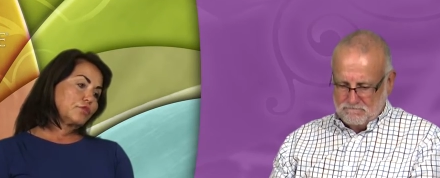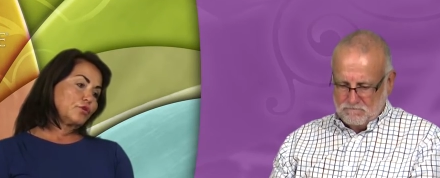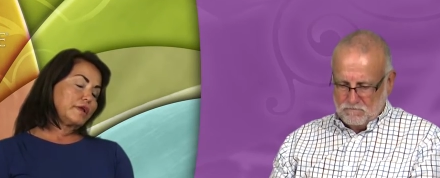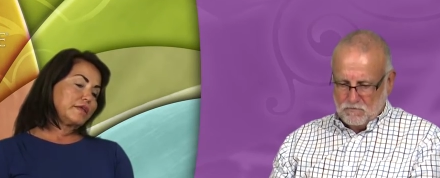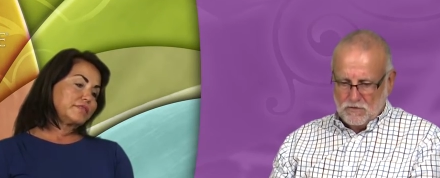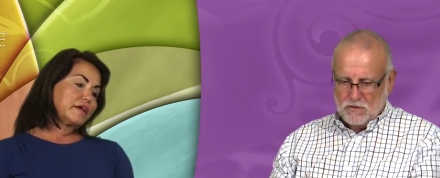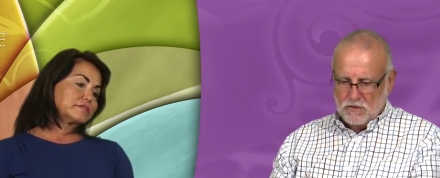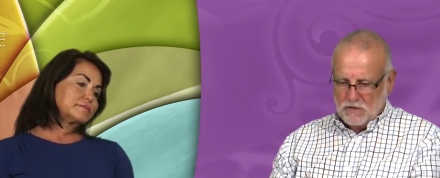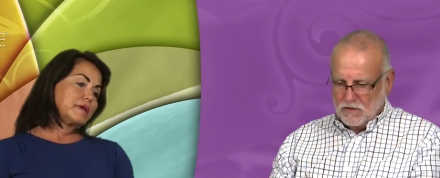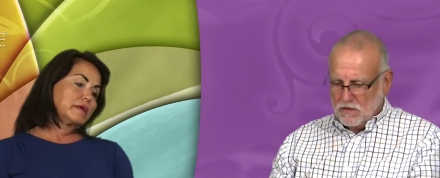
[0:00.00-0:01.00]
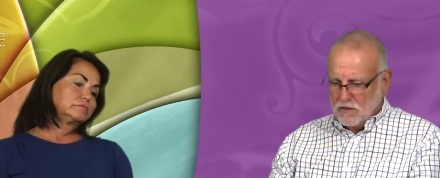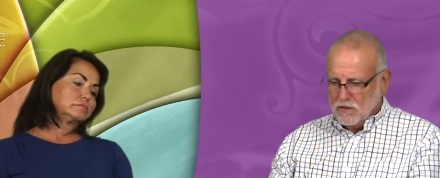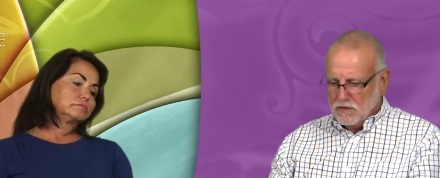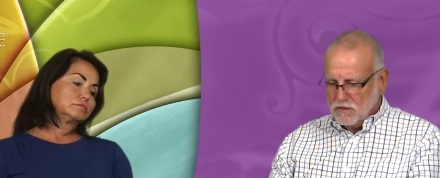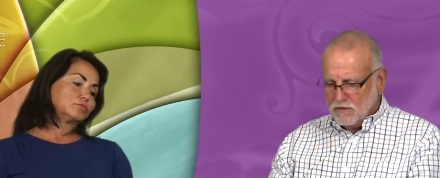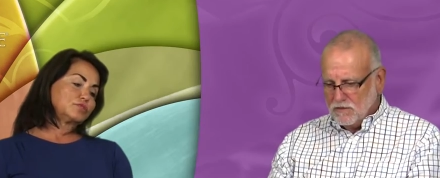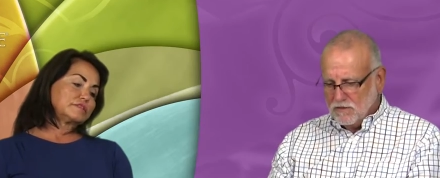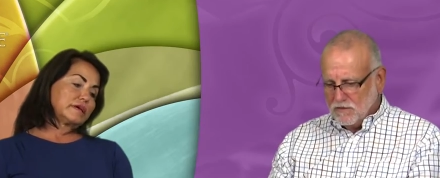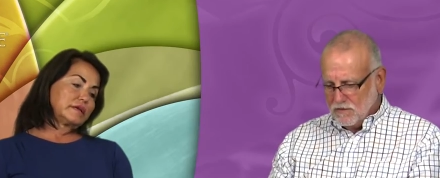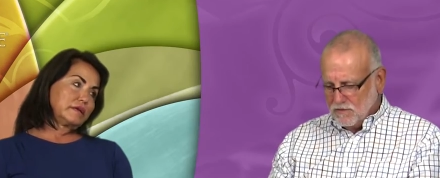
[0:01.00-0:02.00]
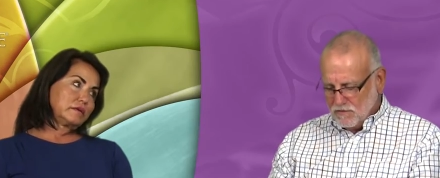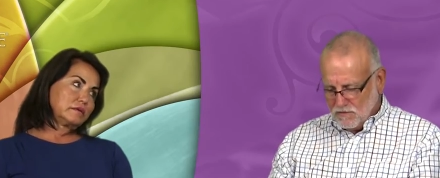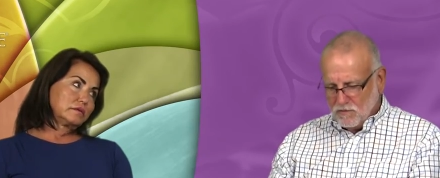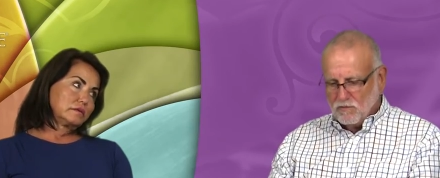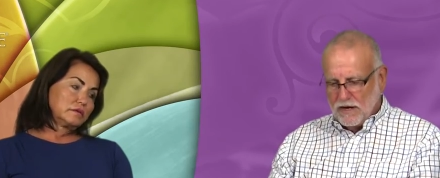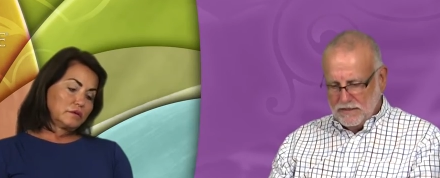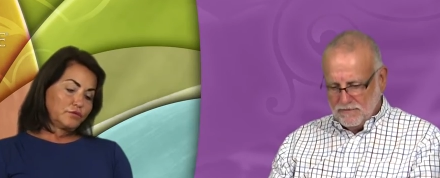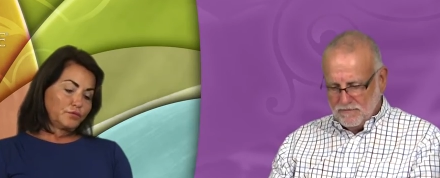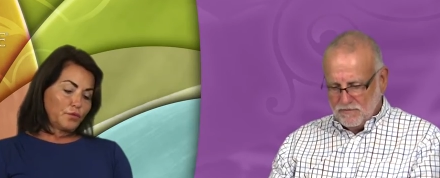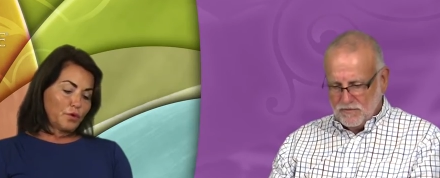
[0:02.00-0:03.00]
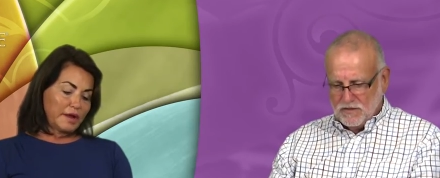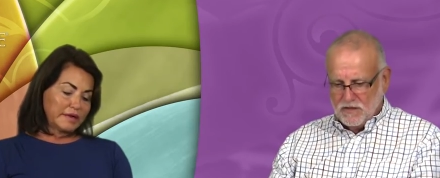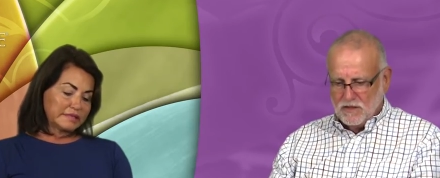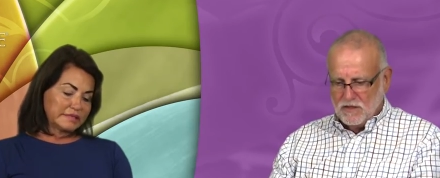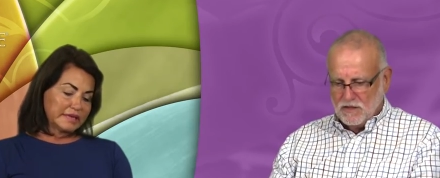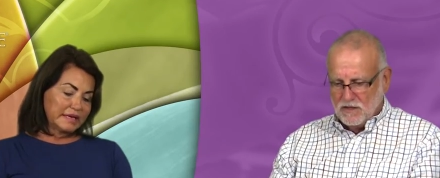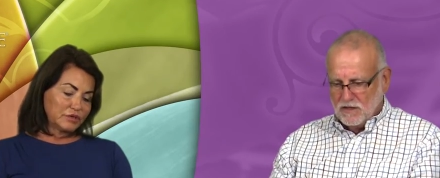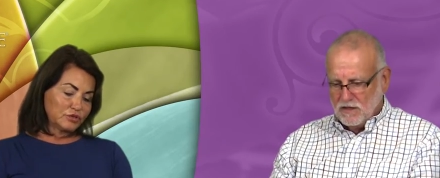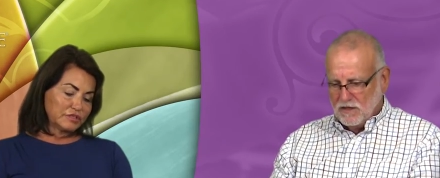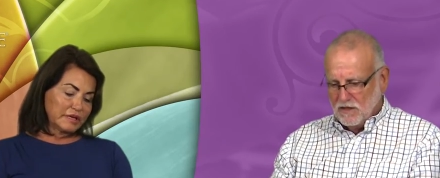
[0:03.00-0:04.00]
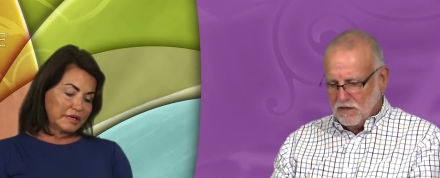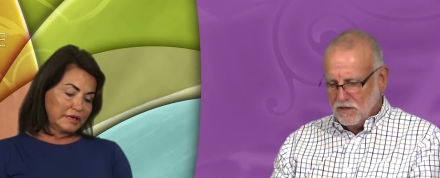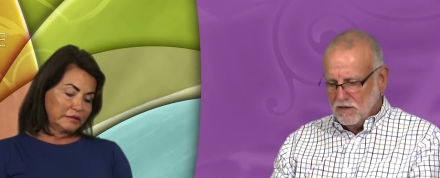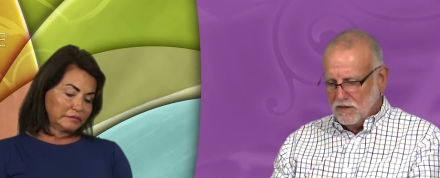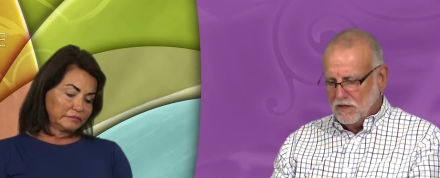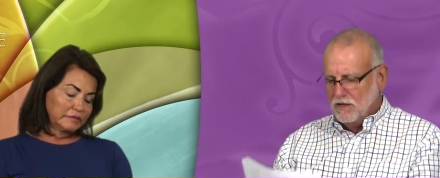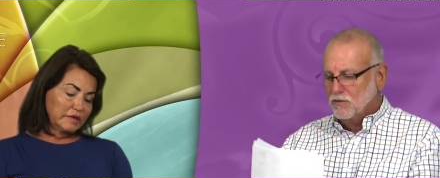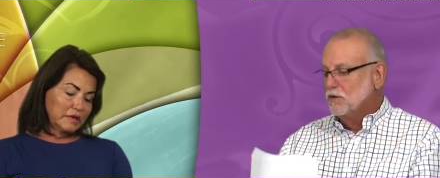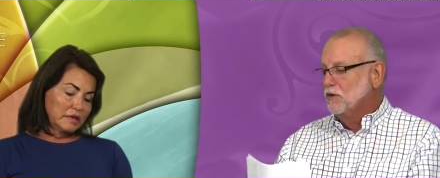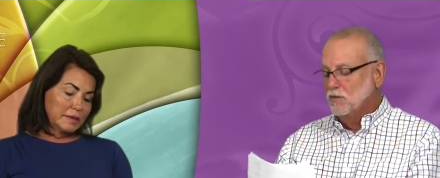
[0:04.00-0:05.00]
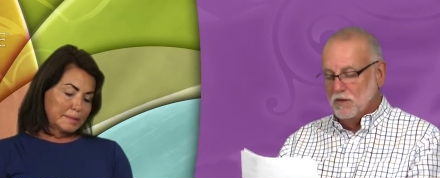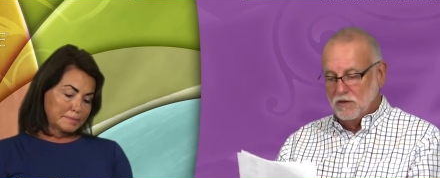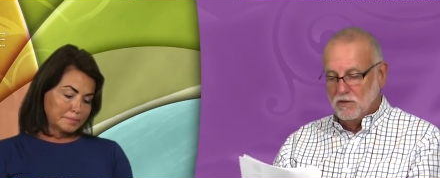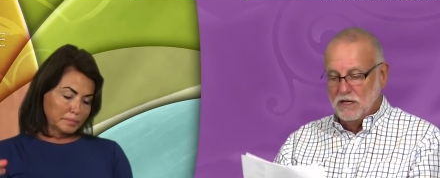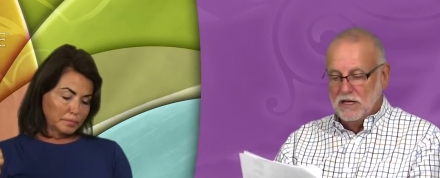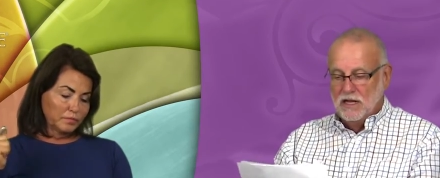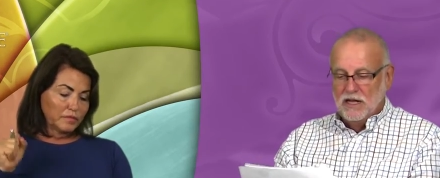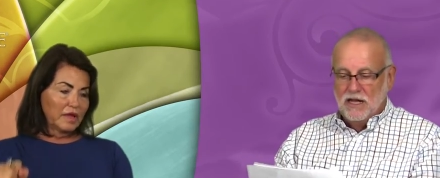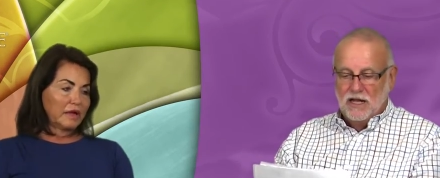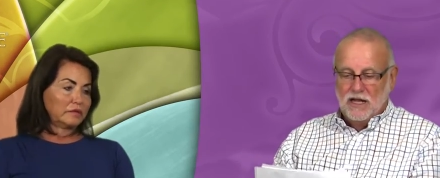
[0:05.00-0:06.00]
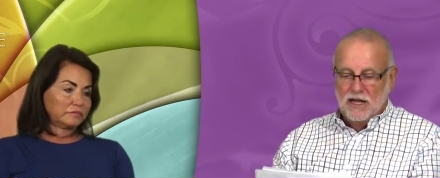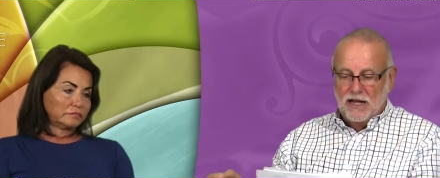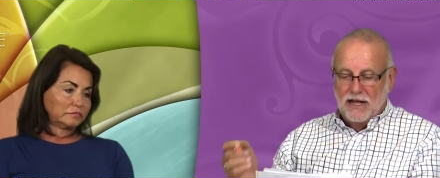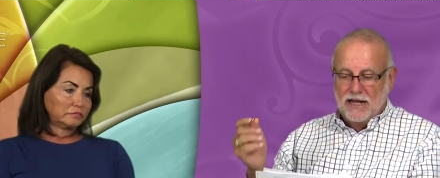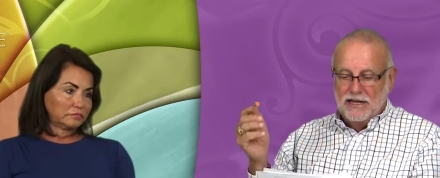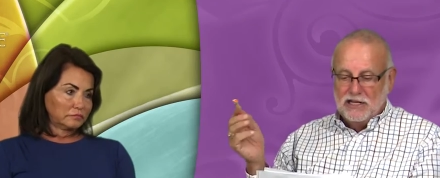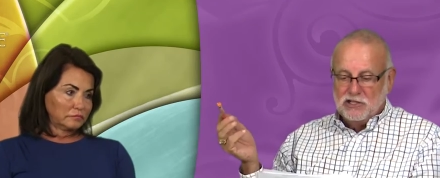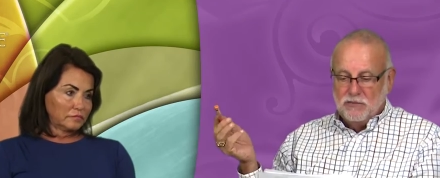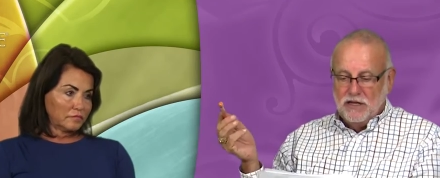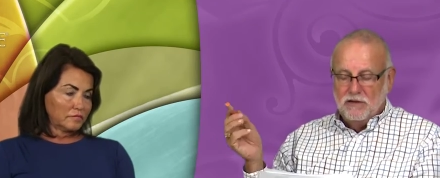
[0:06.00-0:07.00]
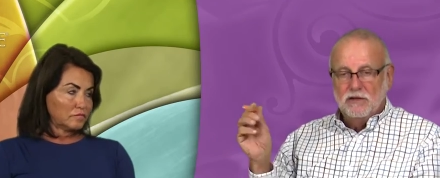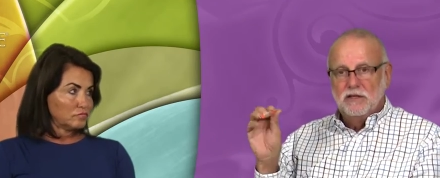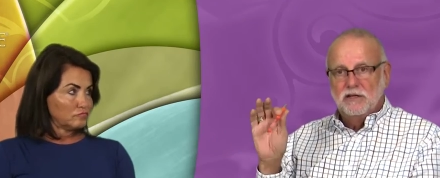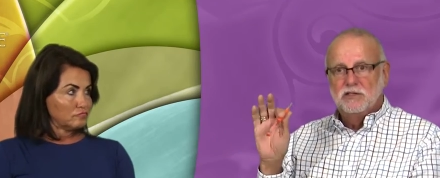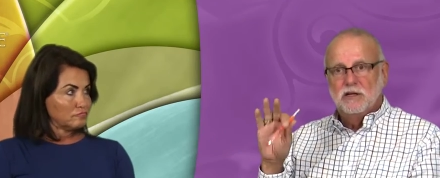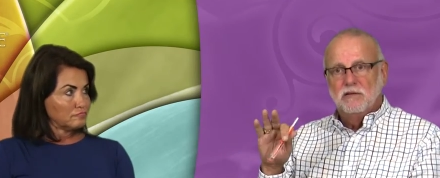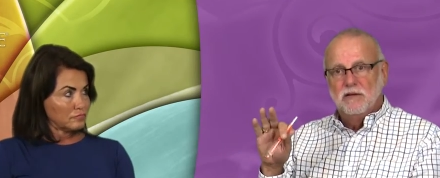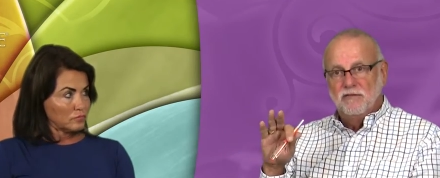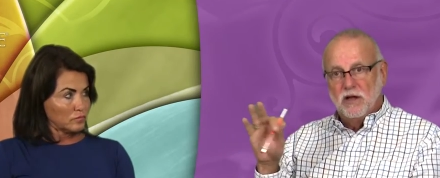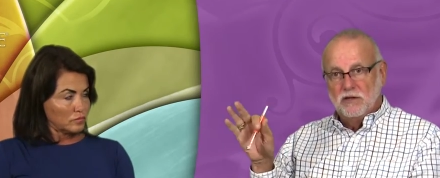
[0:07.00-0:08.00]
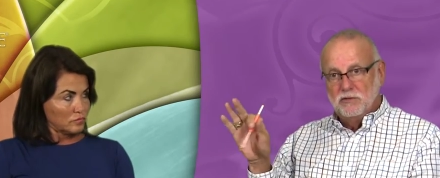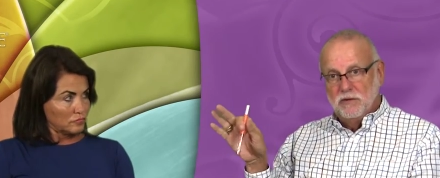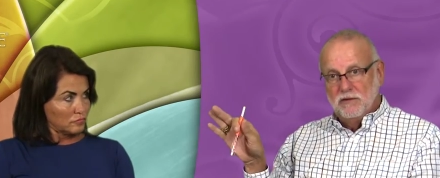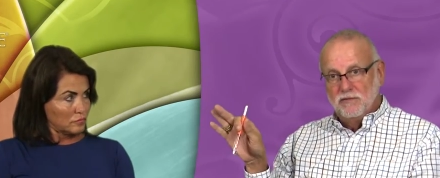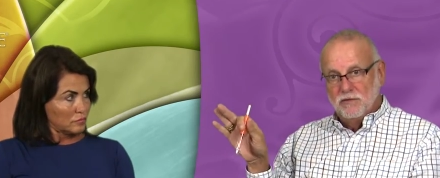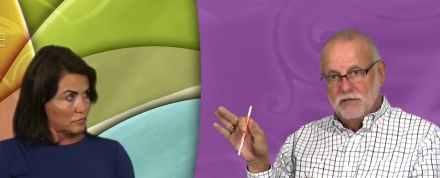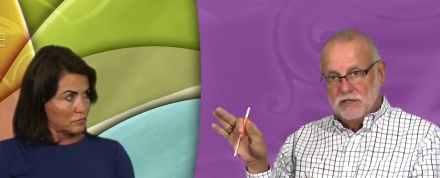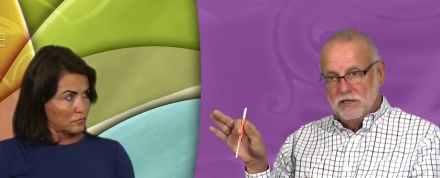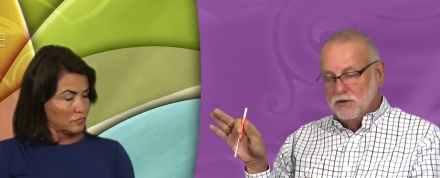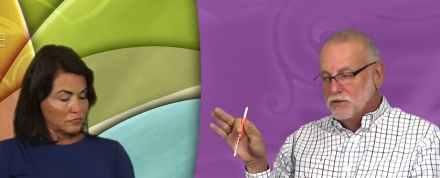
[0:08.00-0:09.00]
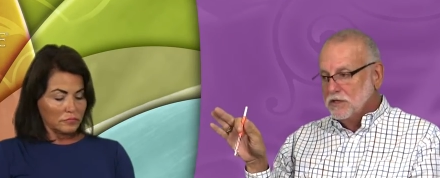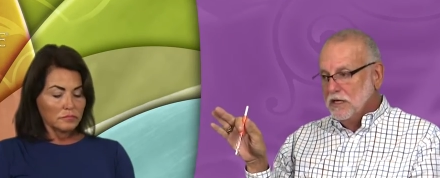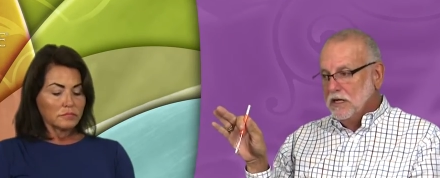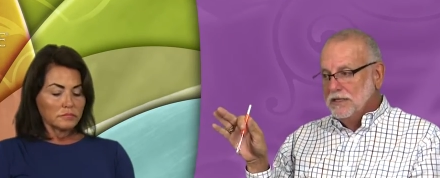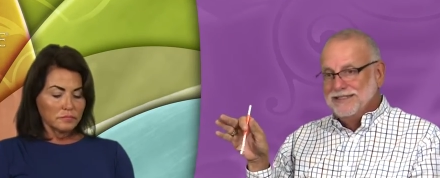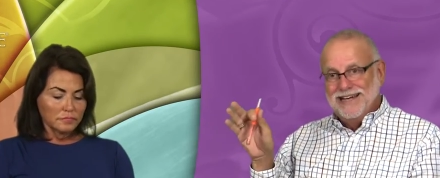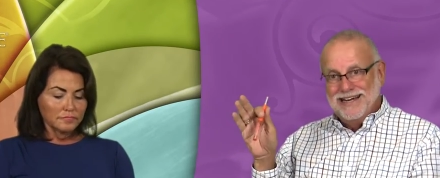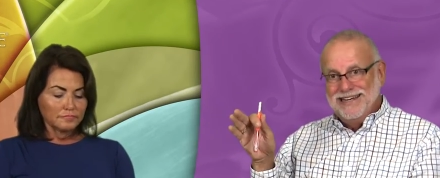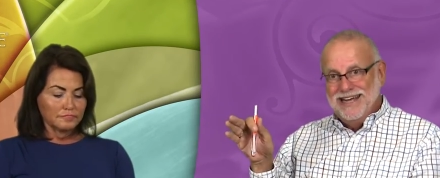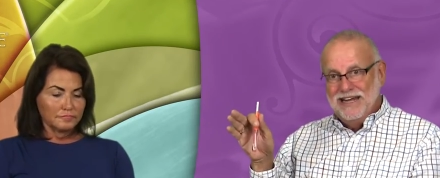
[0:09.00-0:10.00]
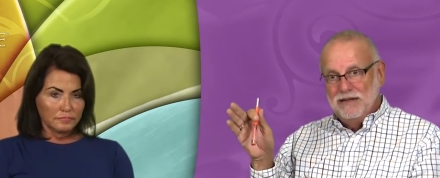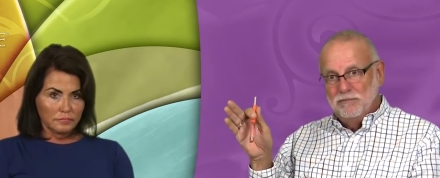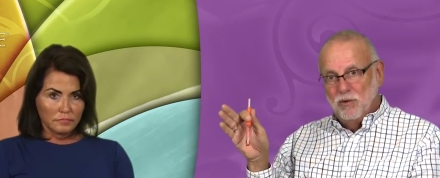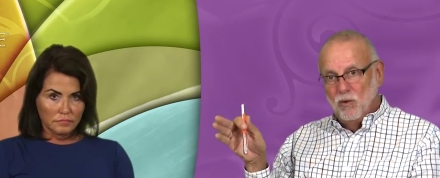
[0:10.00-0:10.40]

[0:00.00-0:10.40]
Speaker 1: Thirty-eight thousand men were studied. Right. For and it's a ten-year study.
Speaker 2: Here's here's what I want. Okay. An estimated uh, they said they followed these men for ten years. Ninety-eight